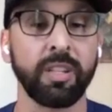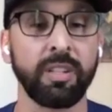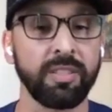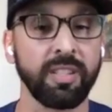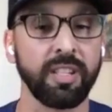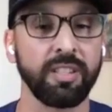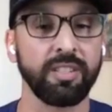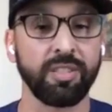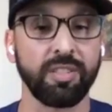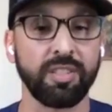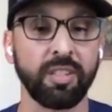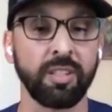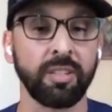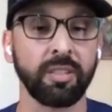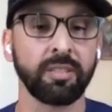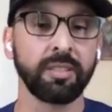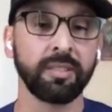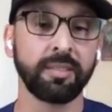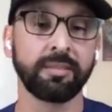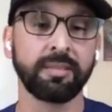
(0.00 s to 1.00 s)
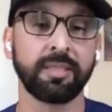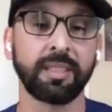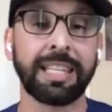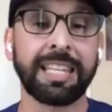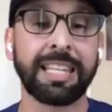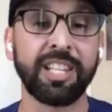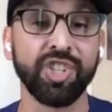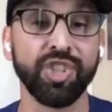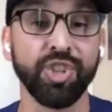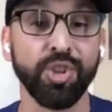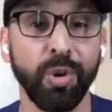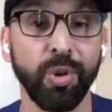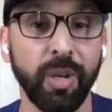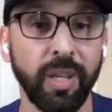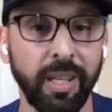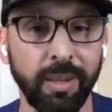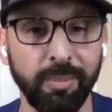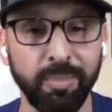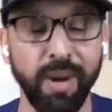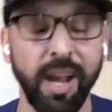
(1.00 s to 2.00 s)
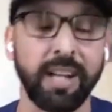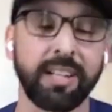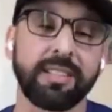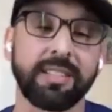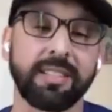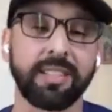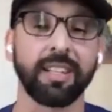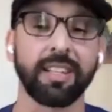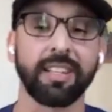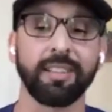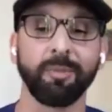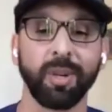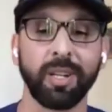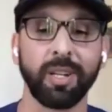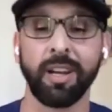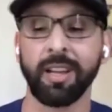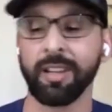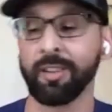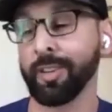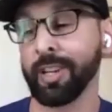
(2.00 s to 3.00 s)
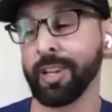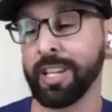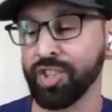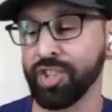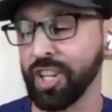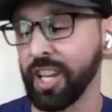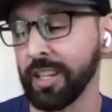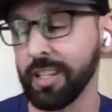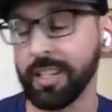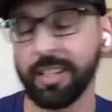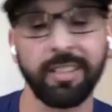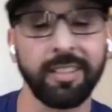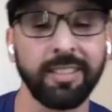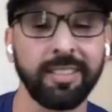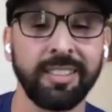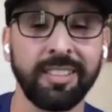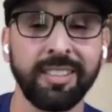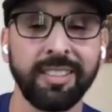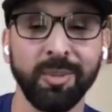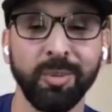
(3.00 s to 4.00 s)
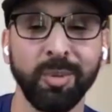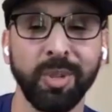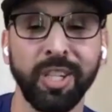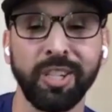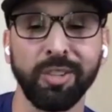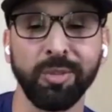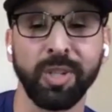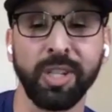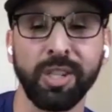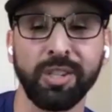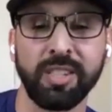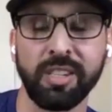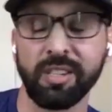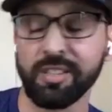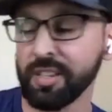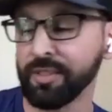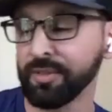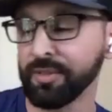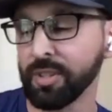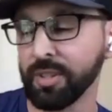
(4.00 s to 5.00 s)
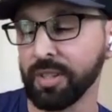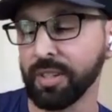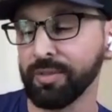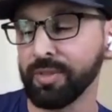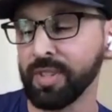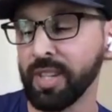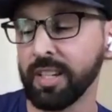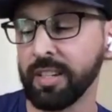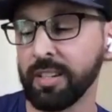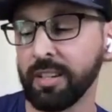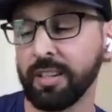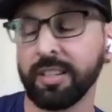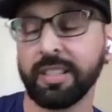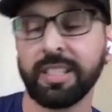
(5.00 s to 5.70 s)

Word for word: years that you're still enjoying practicing and whatnot or educating? What do you, what do you see yourself doing? You've done it all.